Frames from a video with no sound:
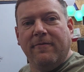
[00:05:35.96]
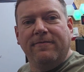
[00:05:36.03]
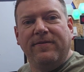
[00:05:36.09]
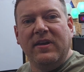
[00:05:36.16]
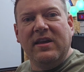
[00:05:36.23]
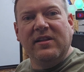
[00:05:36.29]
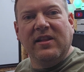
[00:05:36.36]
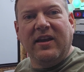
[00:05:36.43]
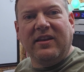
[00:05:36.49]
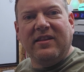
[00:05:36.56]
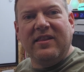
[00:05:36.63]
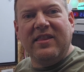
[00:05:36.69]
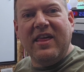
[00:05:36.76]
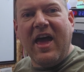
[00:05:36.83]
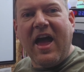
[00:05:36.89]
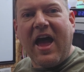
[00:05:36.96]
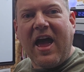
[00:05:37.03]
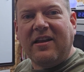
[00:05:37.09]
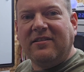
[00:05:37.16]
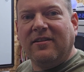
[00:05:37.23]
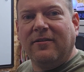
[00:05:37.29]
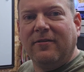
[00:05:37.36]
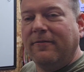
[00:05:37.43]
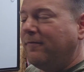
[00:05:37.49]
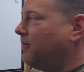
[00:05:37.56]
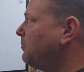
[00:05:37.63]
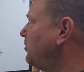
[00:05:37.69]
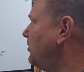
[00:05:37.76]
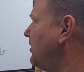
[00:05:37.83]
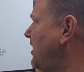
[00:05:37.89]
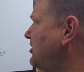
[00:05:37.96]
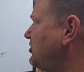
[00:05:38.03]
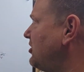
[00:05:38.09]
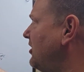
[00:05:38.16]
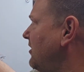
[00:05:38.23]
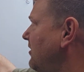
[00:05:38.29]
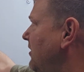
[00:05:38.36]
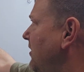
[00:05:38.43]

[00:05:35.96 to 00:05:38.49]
a V like that for pressure.